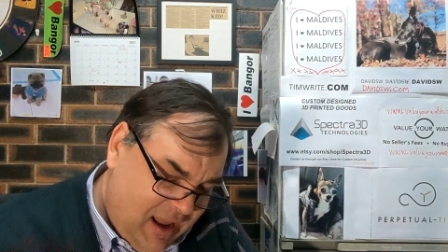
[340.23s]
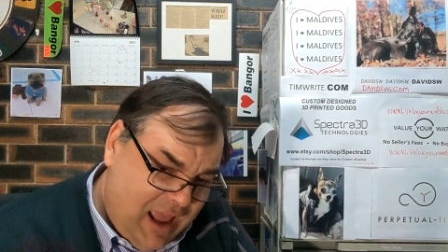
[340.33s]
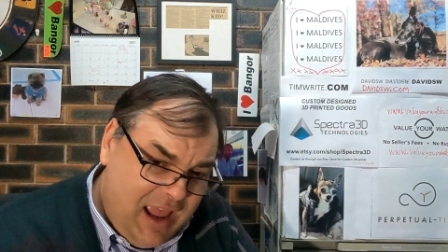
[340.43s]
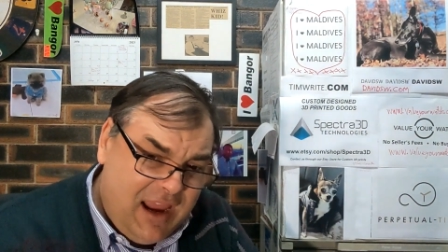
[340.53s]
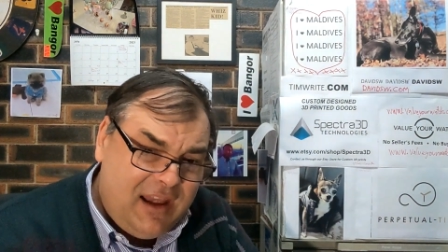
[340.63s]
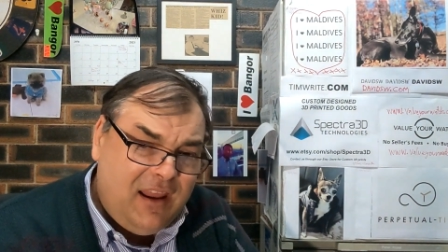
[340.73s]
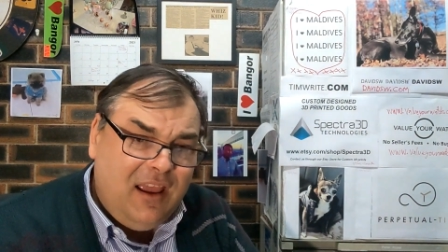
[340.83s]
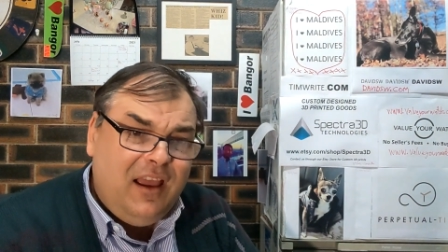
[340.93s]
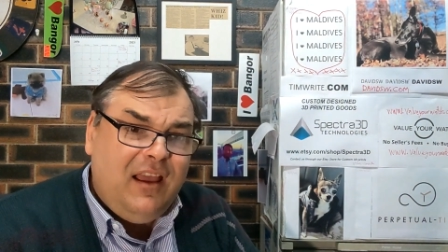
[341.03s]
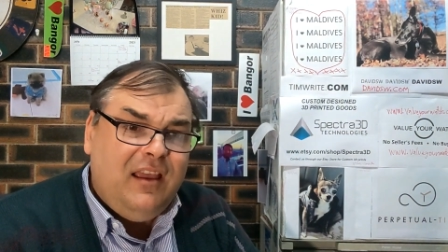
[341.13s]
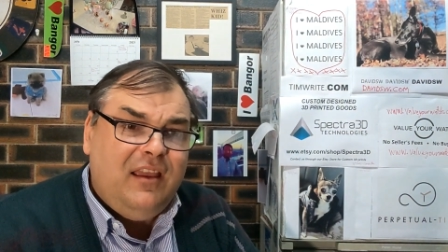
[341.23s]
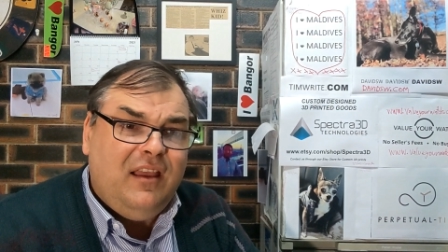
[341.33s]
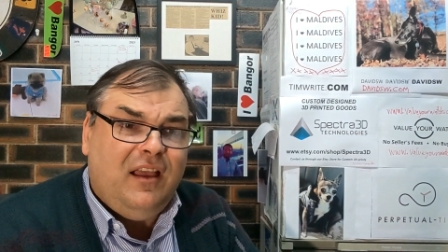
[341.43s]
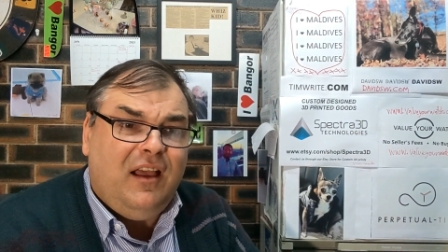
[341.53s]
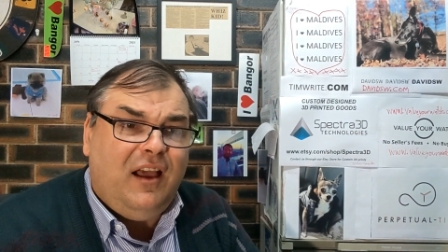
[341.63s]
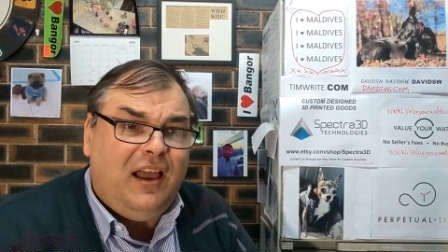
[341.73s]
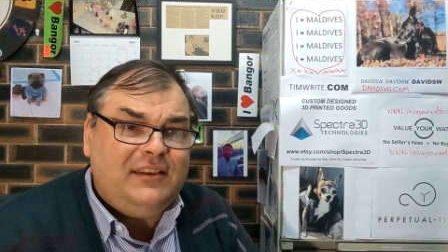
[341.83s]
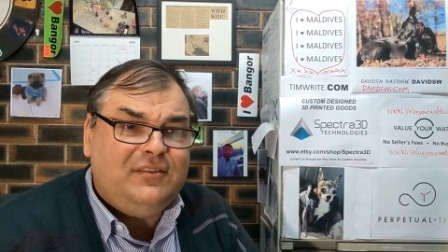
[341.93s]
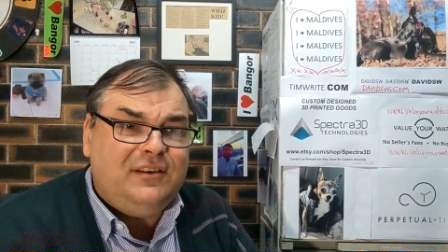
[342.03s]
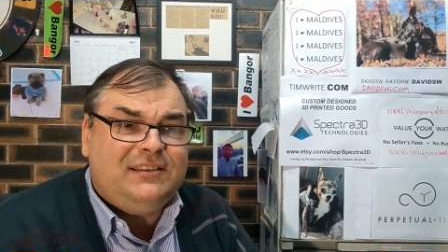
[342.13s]
And I
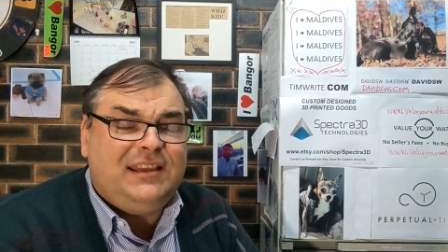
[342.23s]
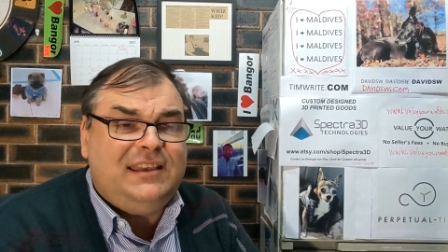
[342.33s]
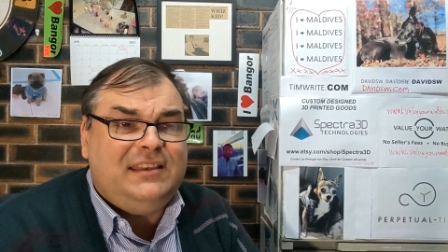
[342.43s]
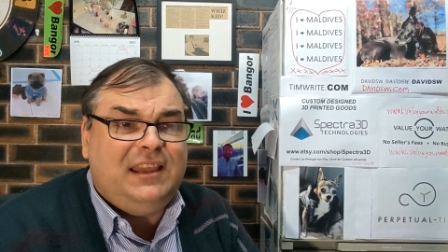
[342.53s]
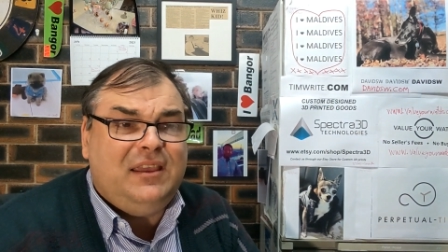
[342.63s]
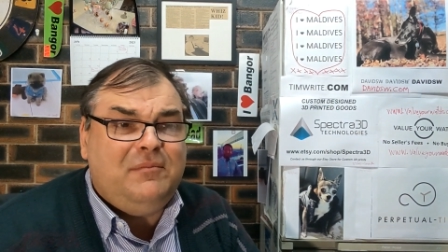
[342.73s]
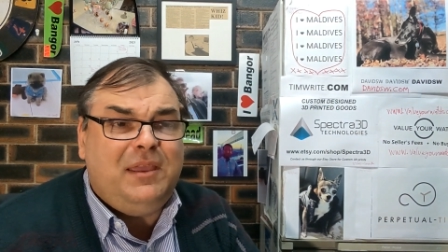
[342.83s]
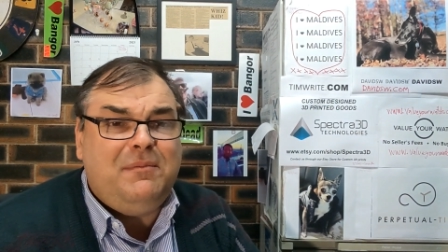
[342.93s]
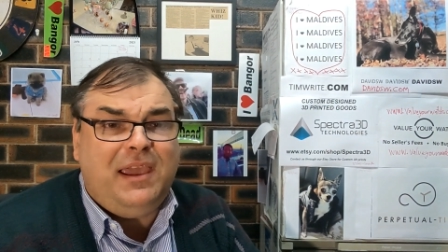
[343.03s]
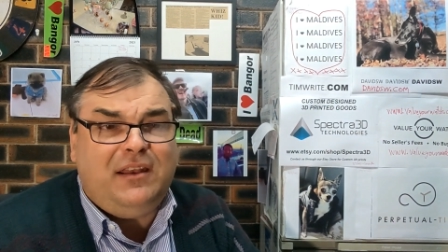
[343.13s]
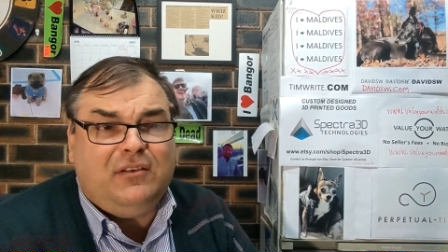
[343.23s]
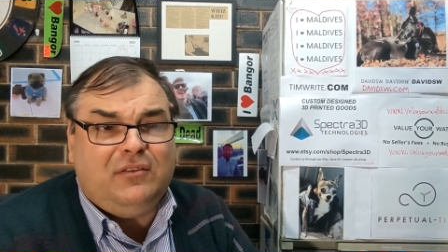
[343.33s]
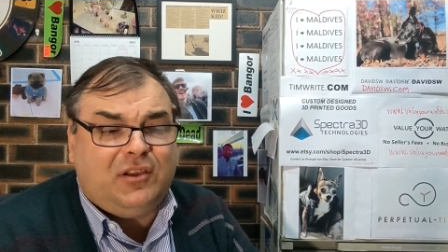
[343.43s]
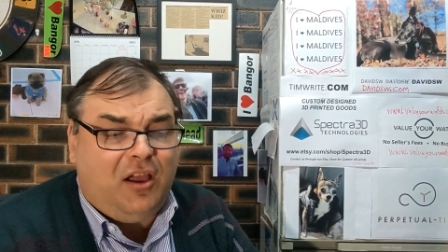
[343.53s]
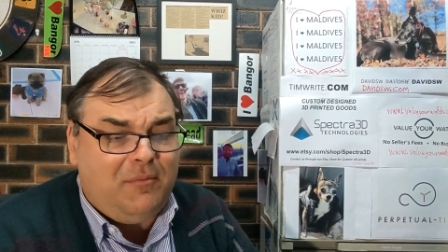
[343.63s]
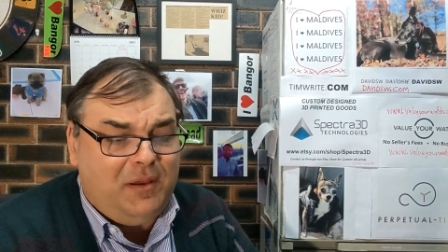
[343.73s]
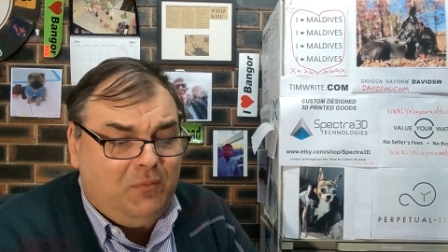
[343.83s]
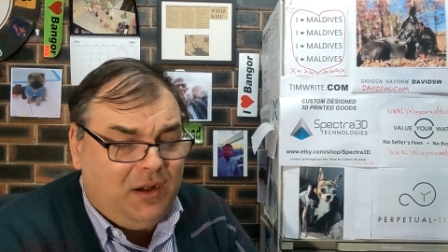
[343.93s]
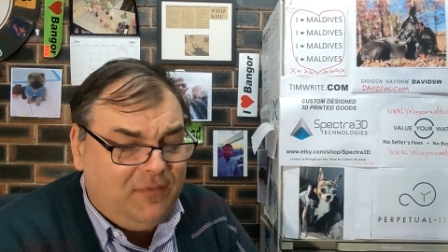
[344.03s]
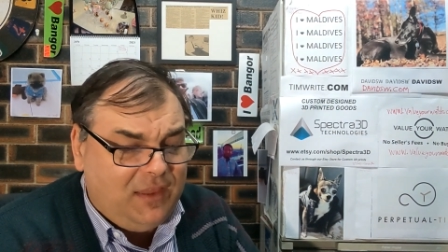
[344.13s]
sort of said to him, he made a good comment.
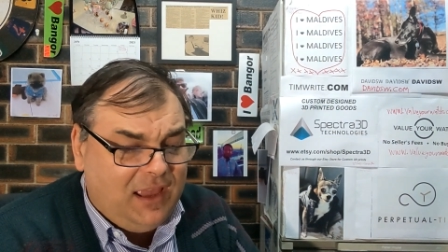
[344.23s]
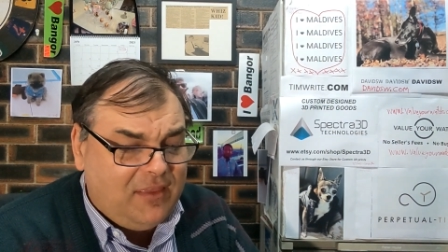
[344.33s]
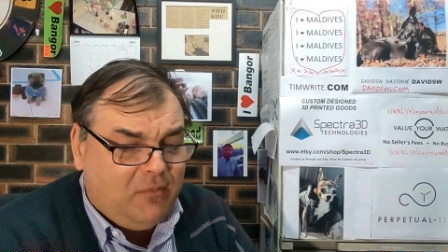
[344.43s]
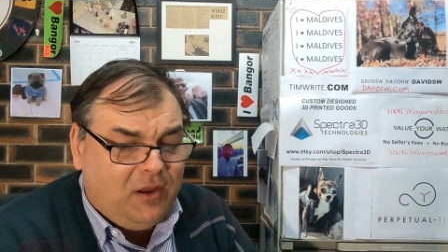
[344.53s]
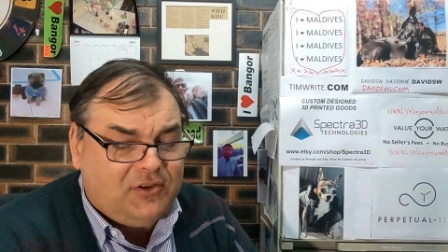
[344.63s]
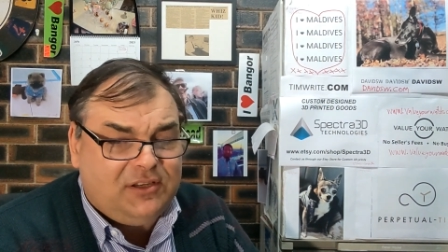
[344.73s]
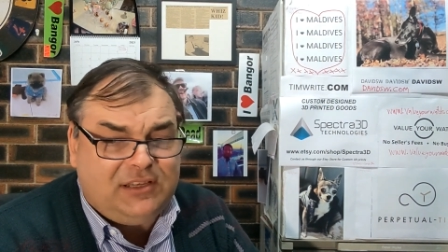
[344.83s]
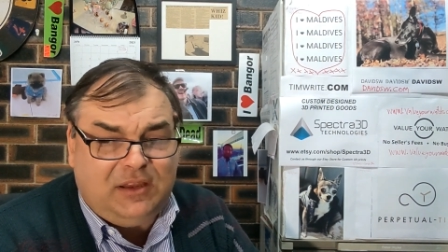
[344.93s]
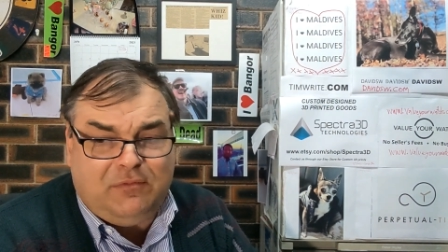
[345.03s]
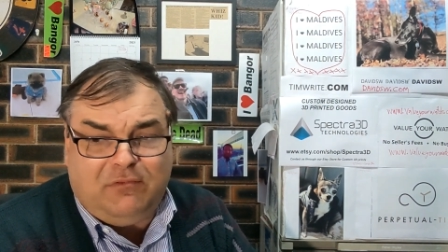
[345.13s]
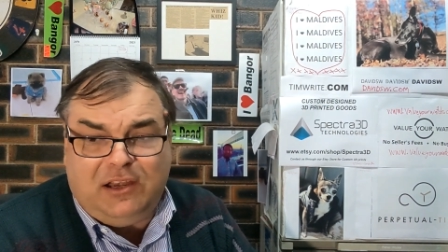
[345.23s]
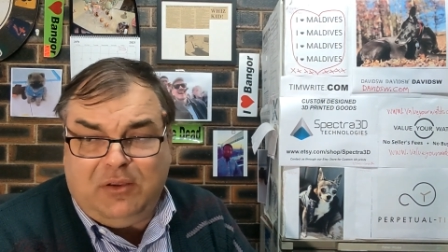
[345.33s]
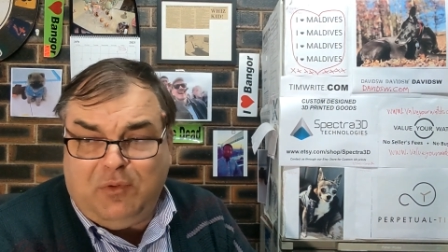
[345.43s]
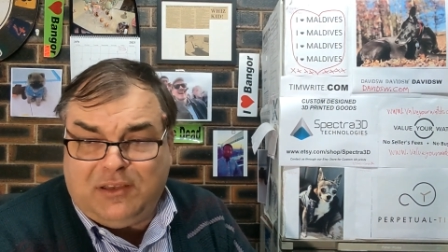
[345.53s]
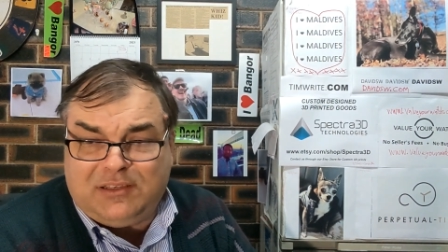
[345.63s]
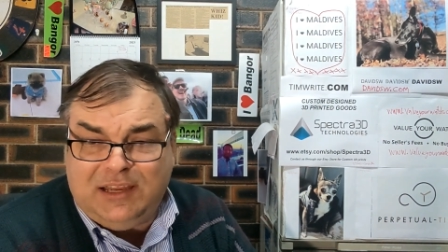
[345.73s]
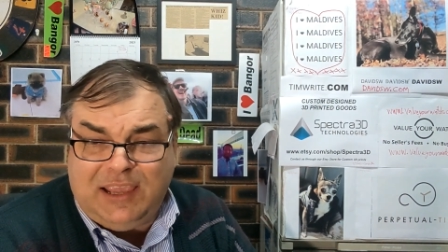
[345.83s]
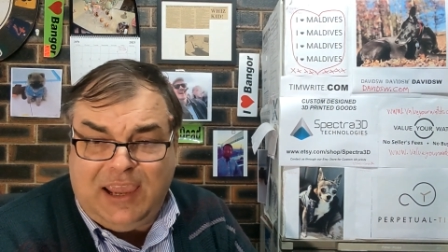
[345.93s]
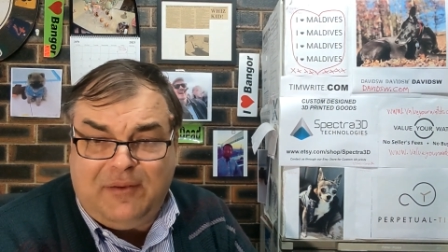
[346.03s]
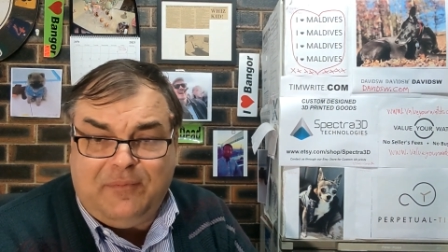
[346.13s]
One of the other watches he really wants to
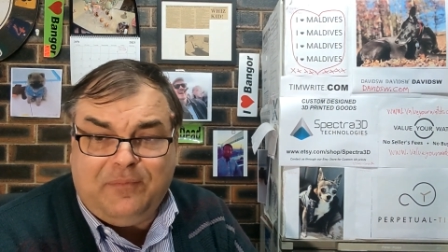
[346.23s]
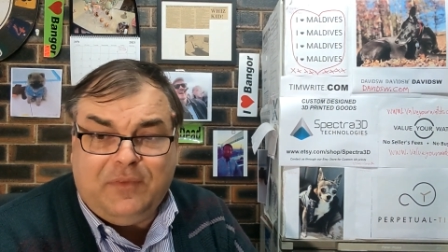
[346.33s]
get